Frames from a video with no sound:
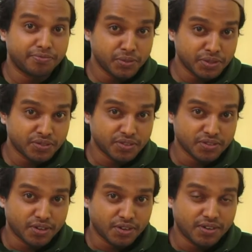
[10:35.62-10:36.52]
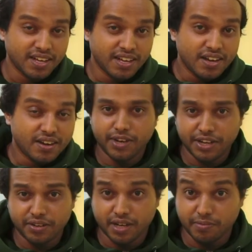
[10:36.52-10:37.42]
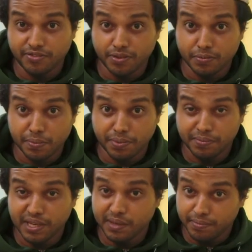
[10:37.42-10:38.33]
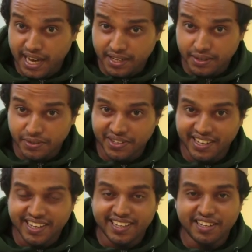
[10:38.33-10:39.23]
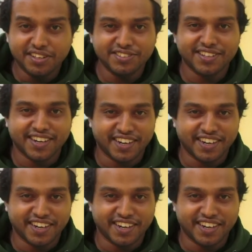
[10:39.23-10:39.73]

switch to Resolve, when you're coming from a Premiere background, is the